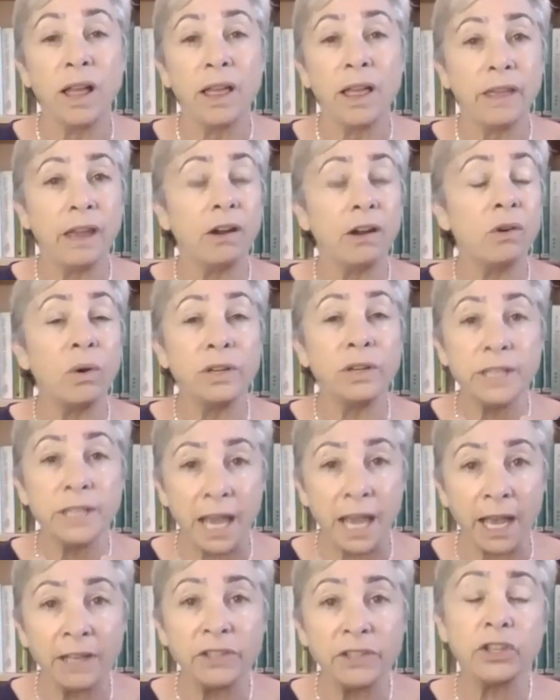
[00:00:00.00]
They are going
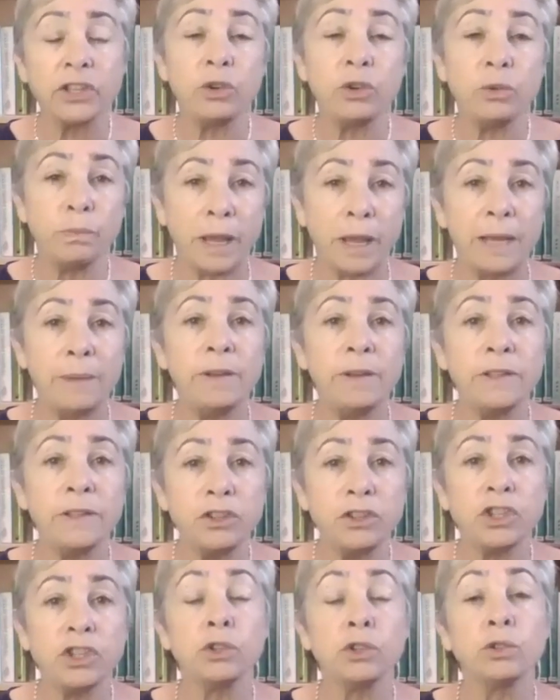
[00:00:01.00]
to execute babies
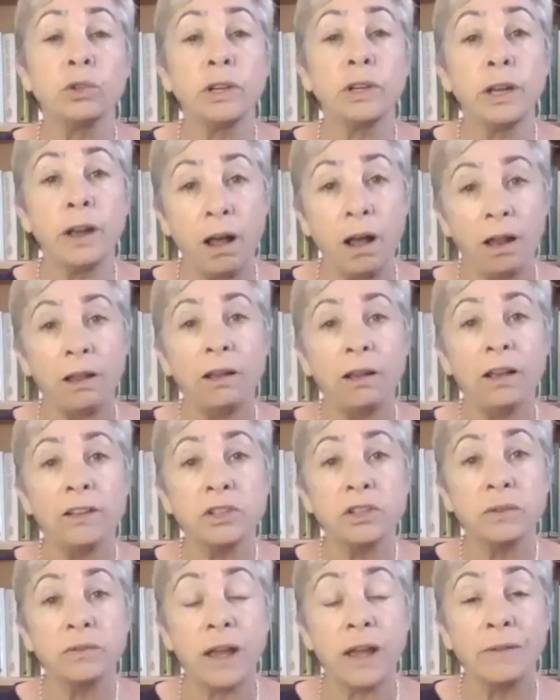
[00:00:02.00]
and children and Holocaust
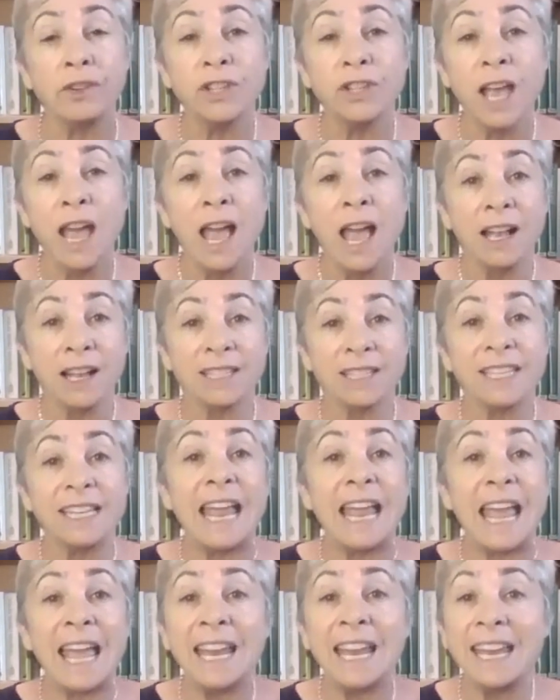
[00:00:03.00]
survivors, because in
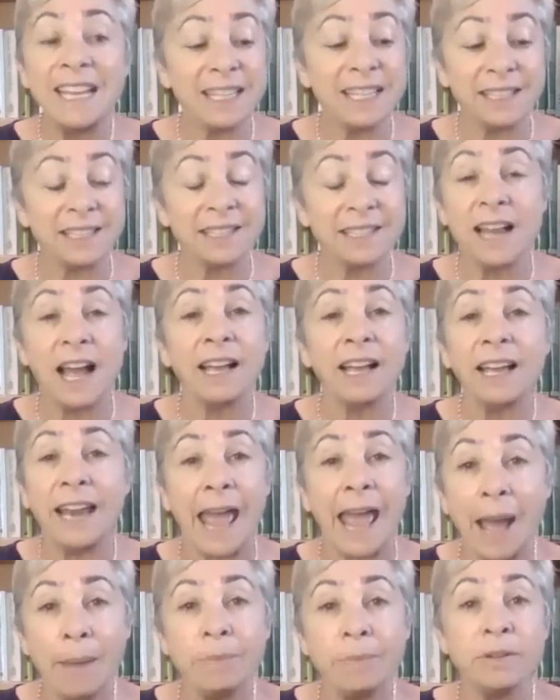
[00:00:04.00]
any case, it's not going to
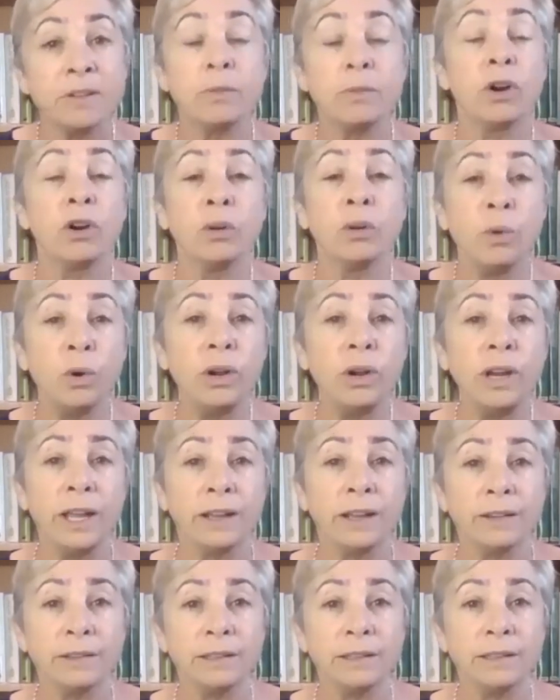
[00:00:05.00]
happen tomorrow morning.